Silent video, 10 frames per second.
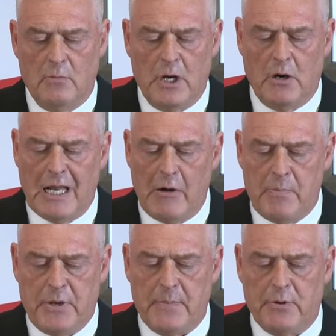We are
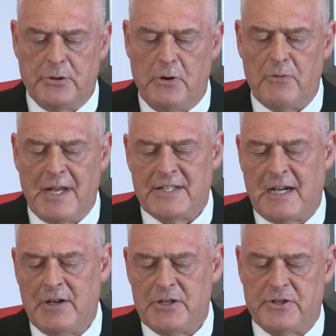allowing people to erase
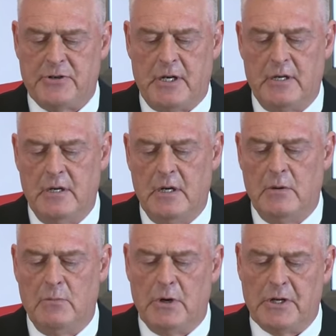our history.
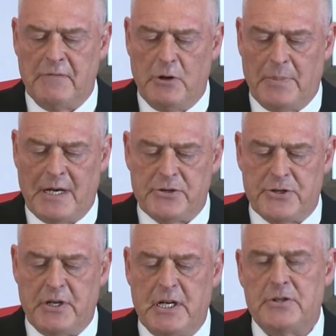We are giving up our
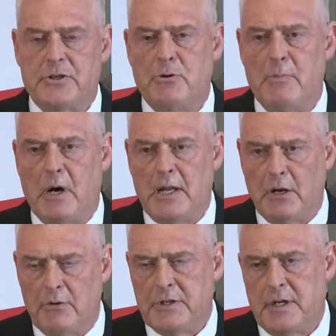streets to a
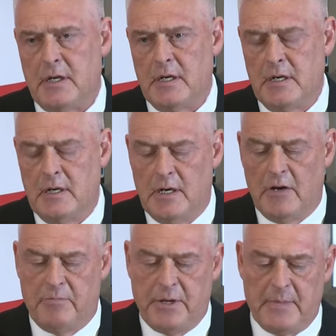minority
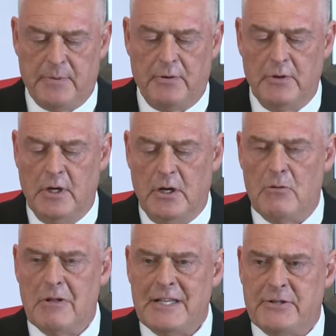of people
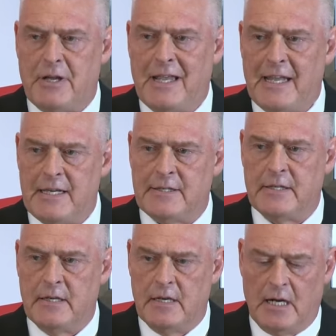who literally
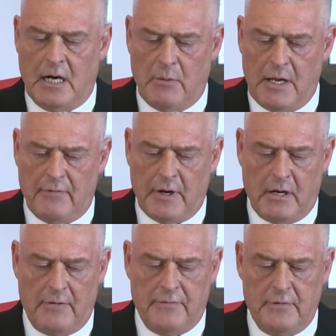hate our way of
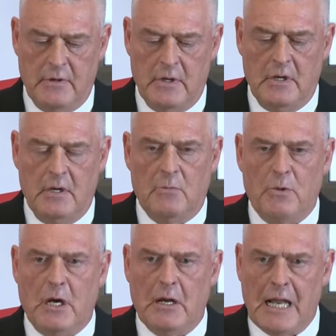life.
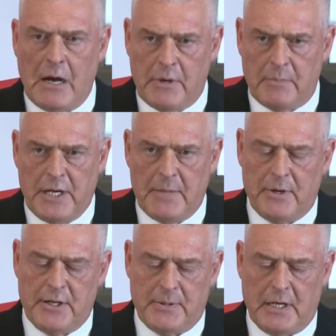We are allowing
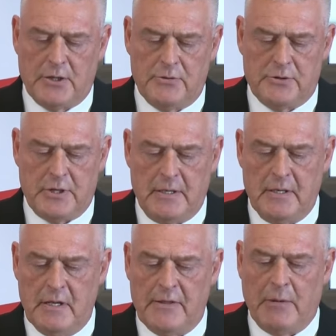people into our country
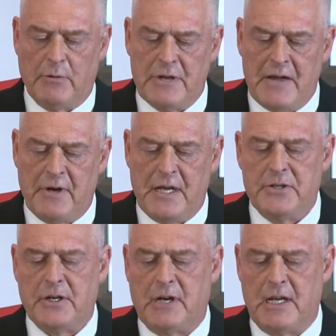that will never
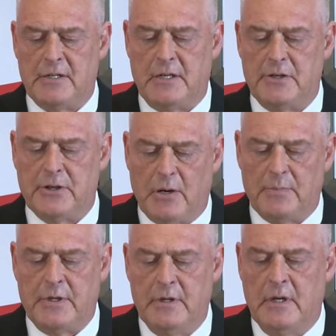integrate and
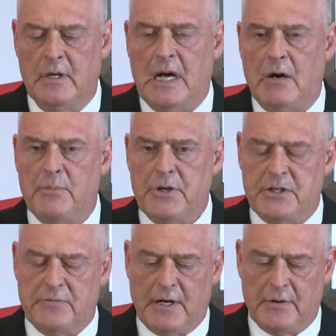adopt our
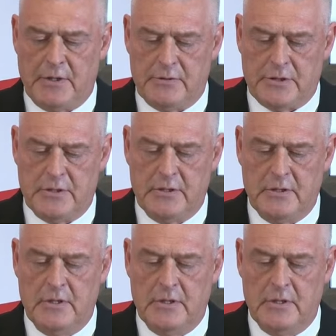British values.